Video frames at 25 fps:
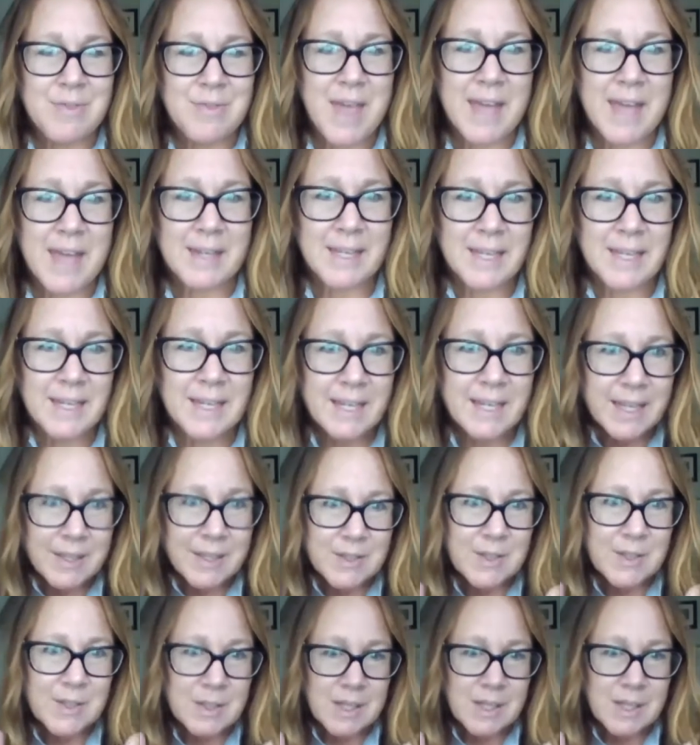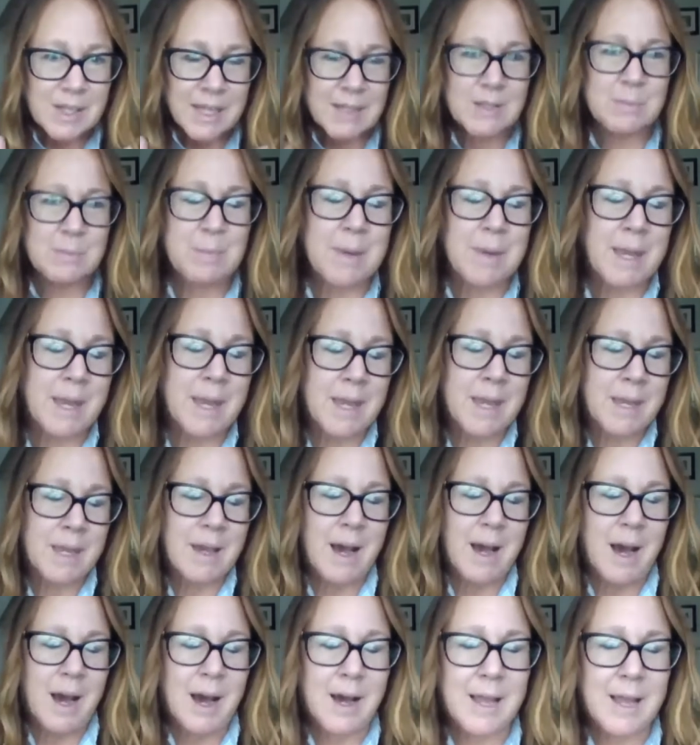that it, it's it's being
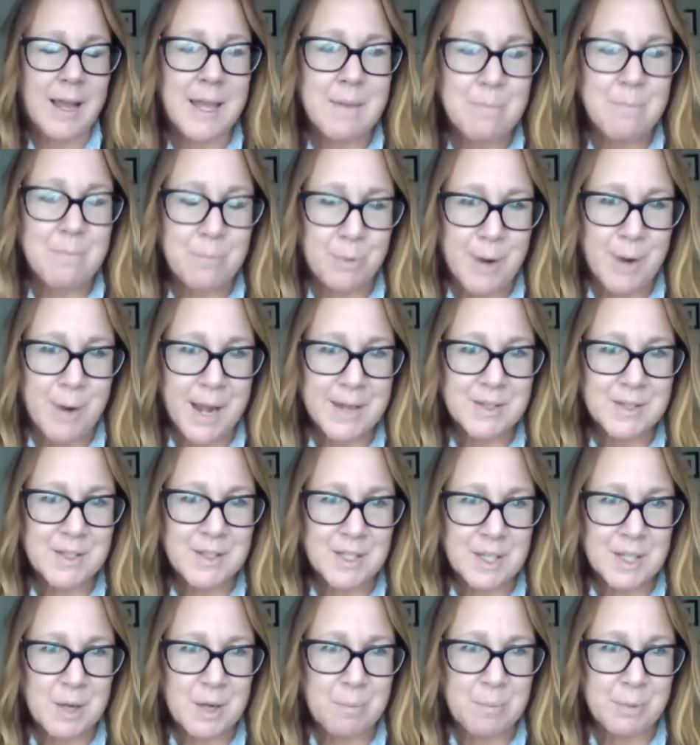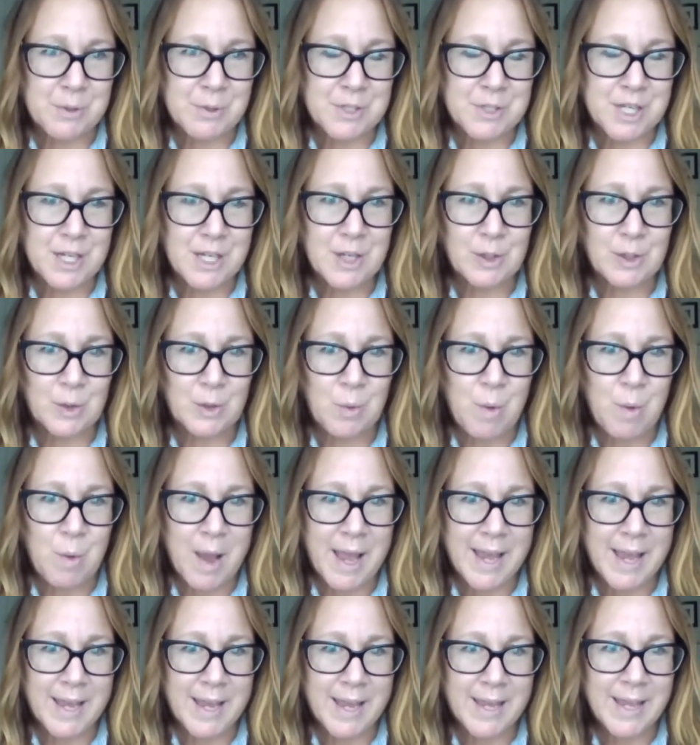uh, embraced in a particular
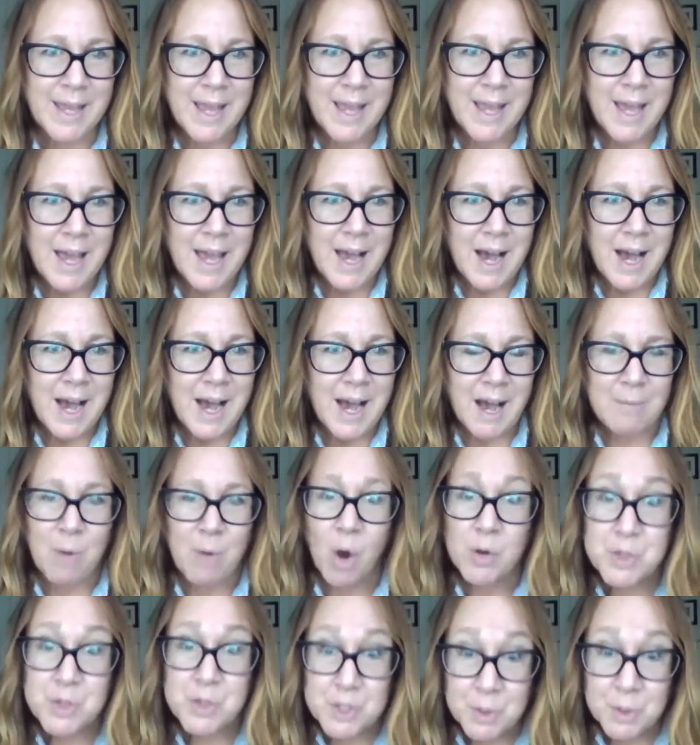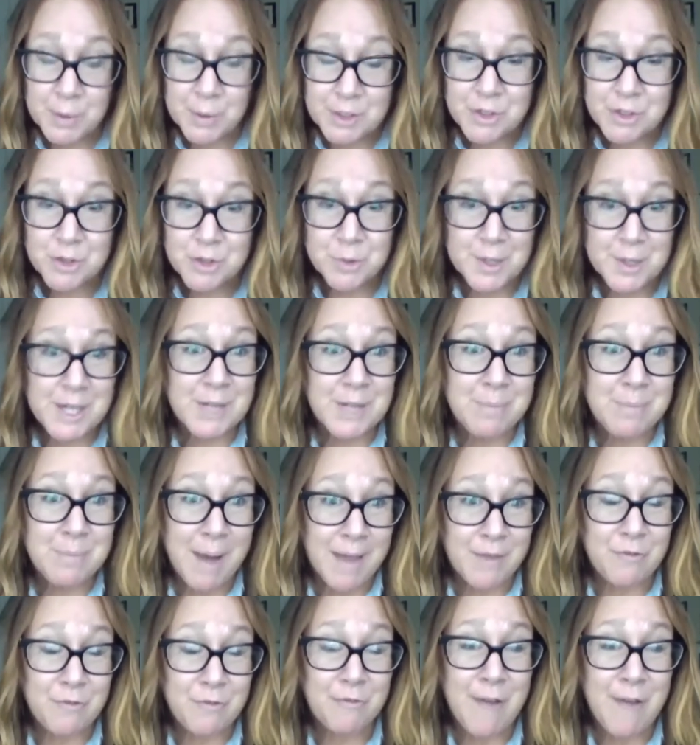way. I'm also intrigued
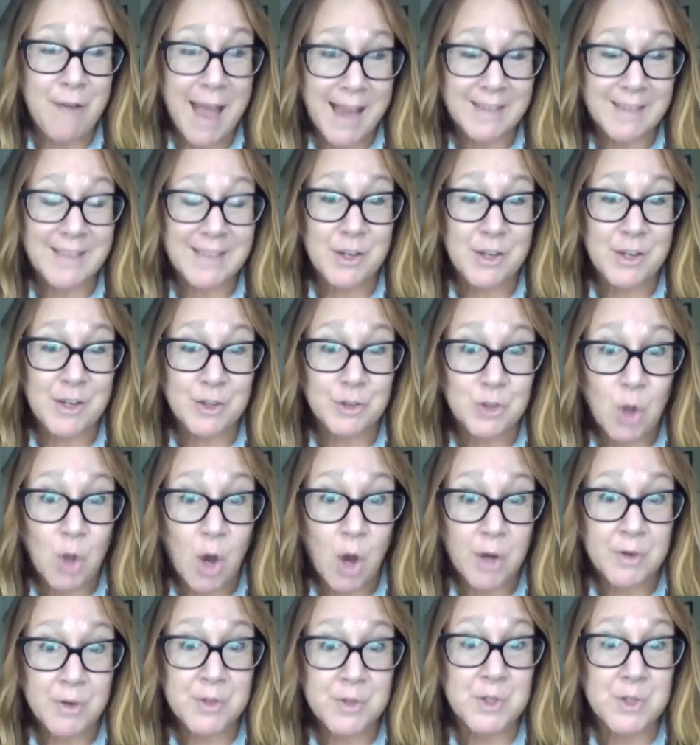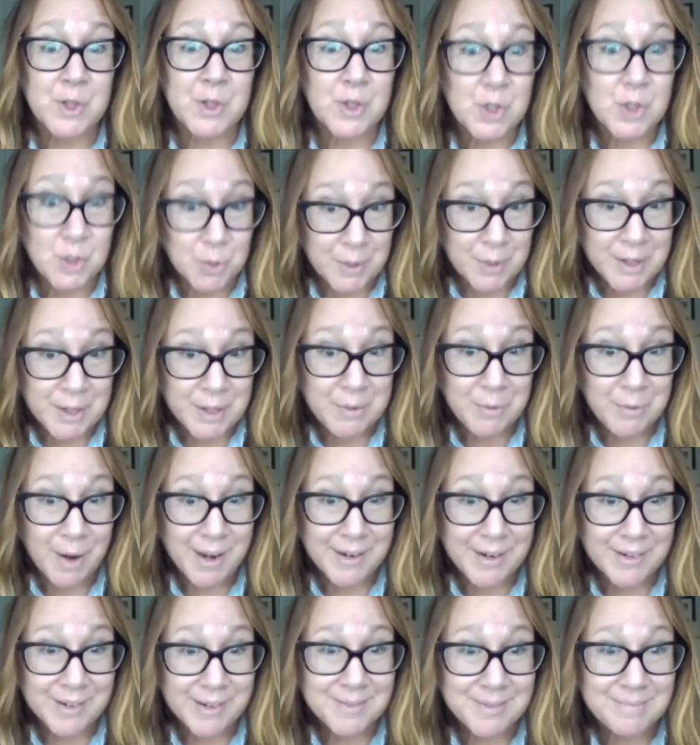by the fact that your daughter's a
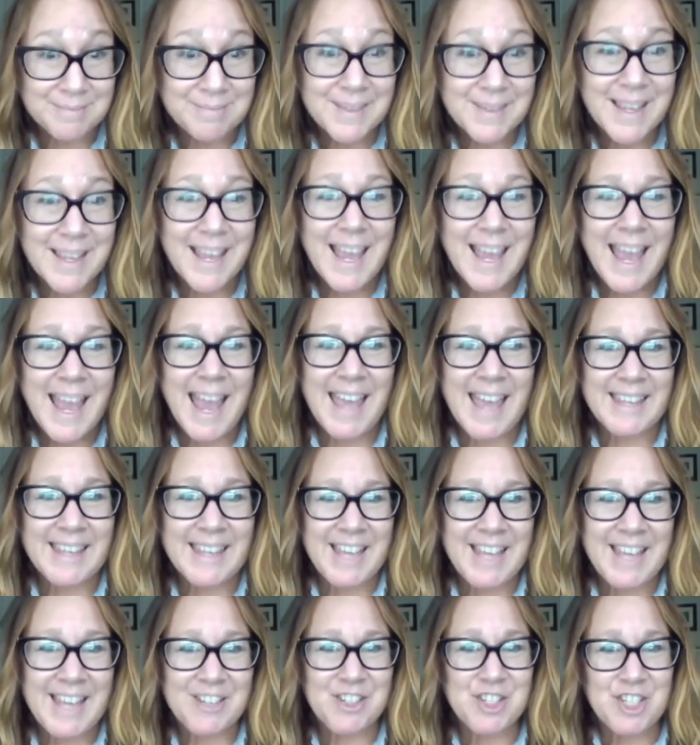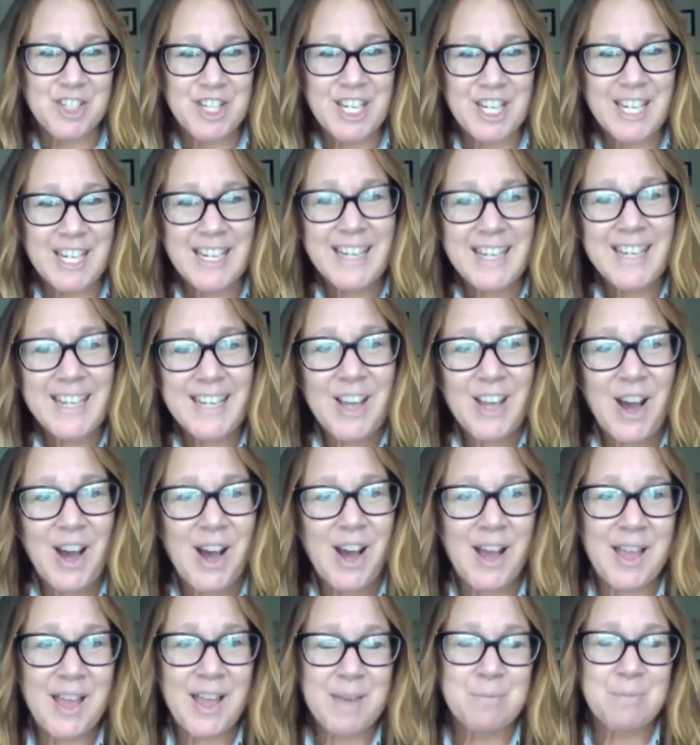screenwriter and that she
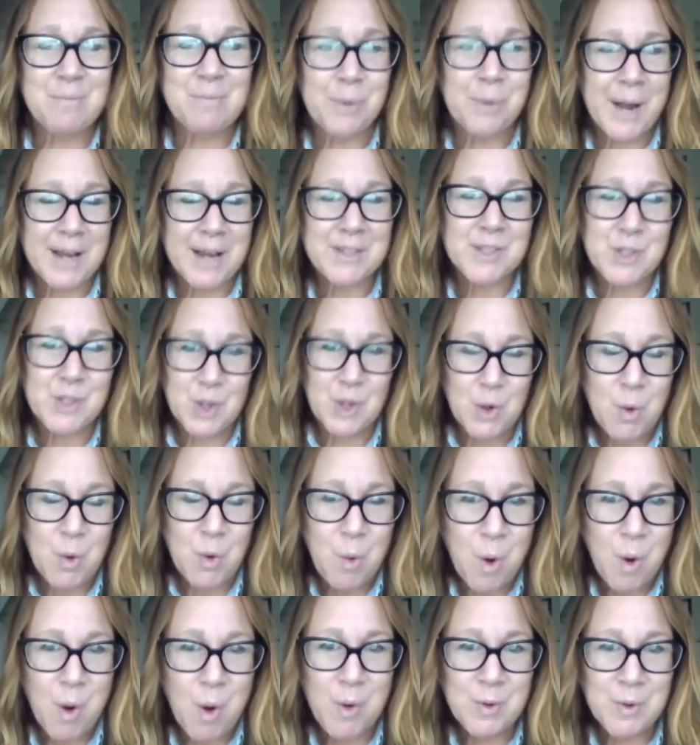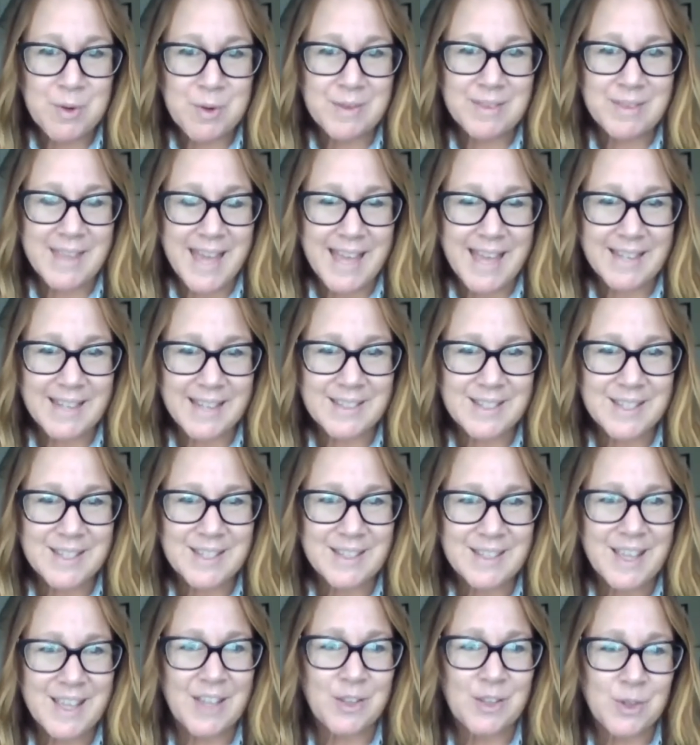uh, embraced a quote that
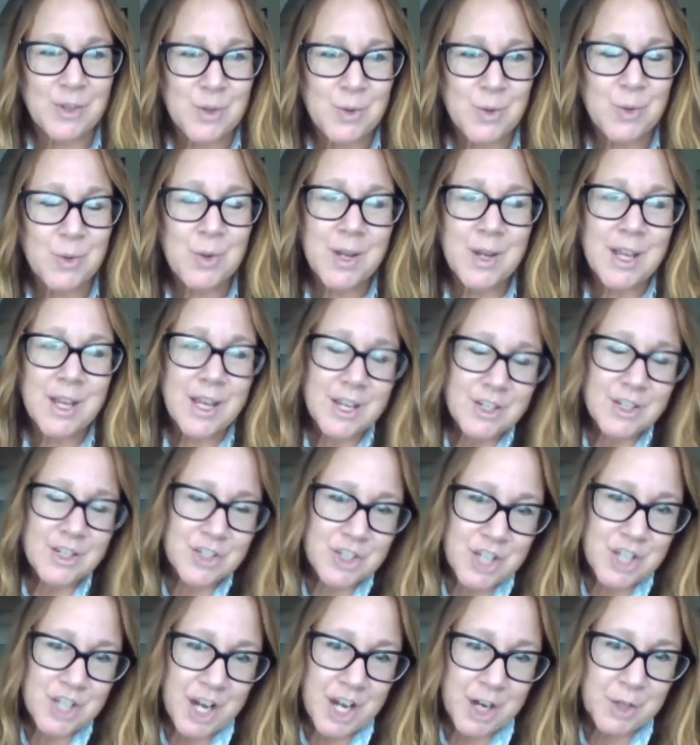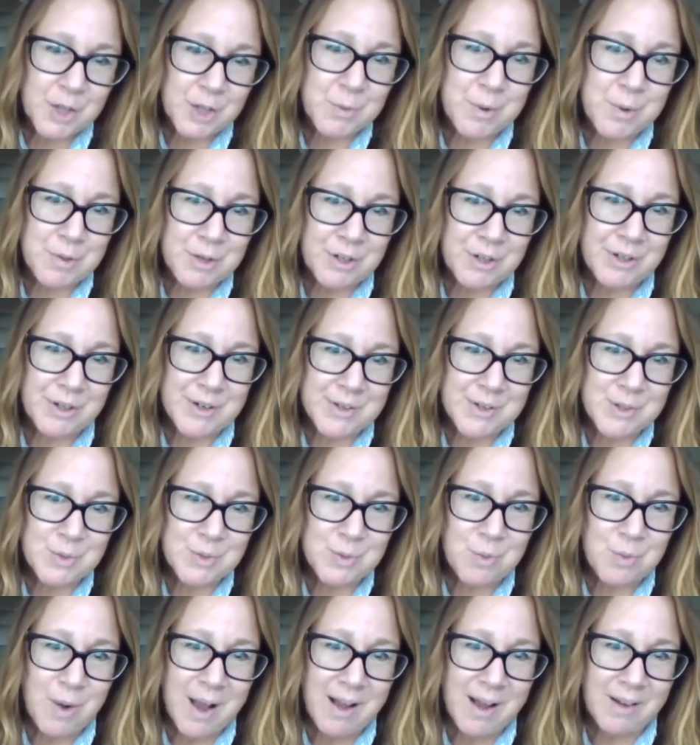that you shared with her
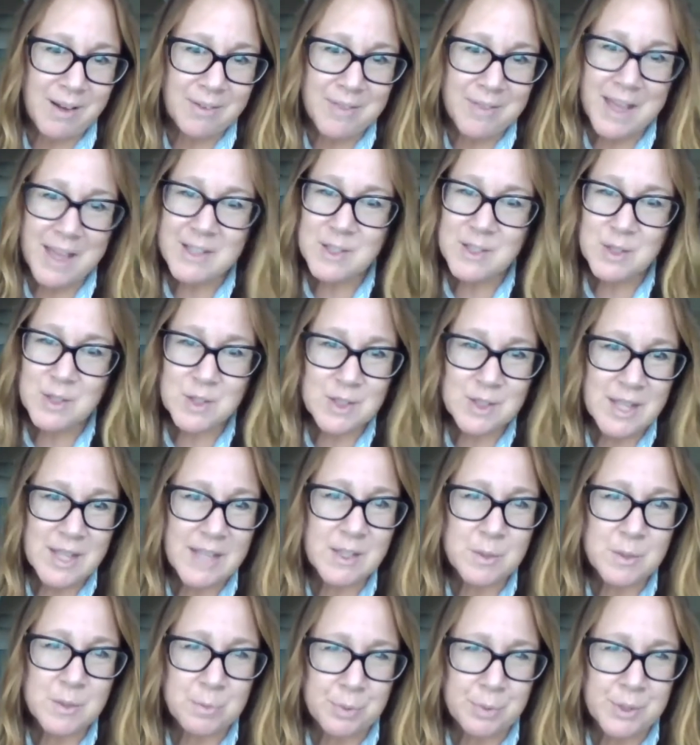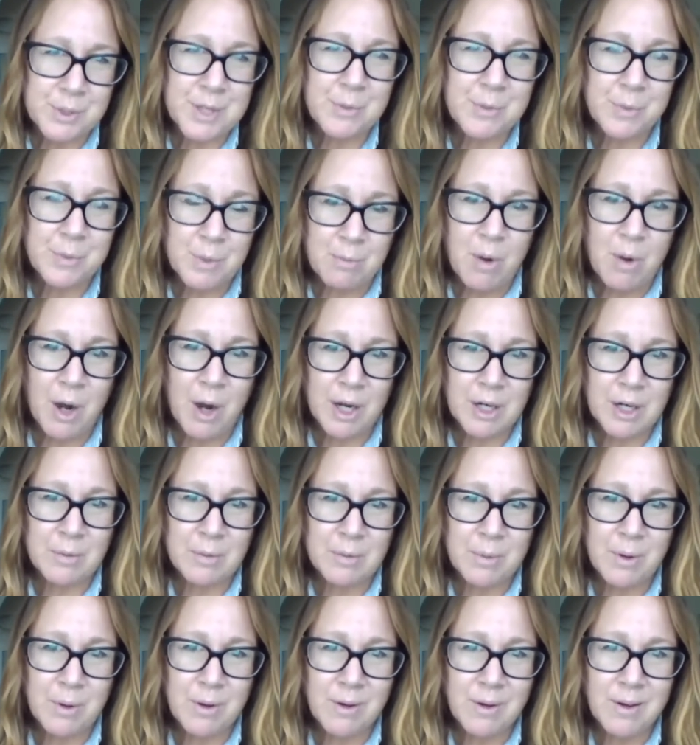as well. That's that's pretty
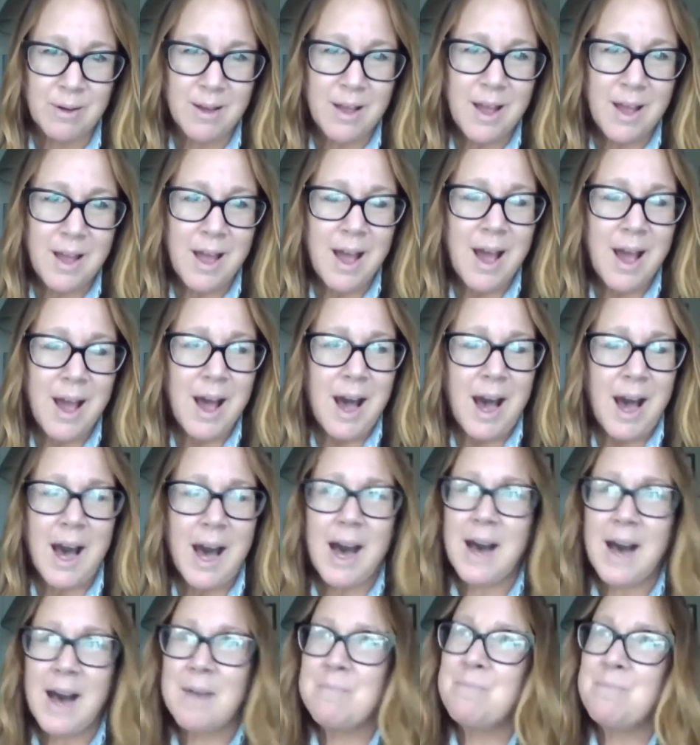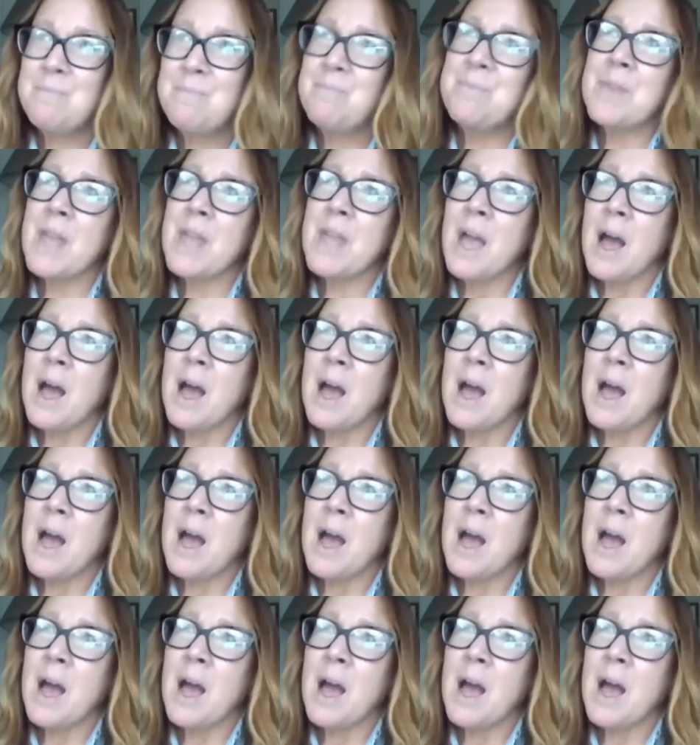remarkable. Um,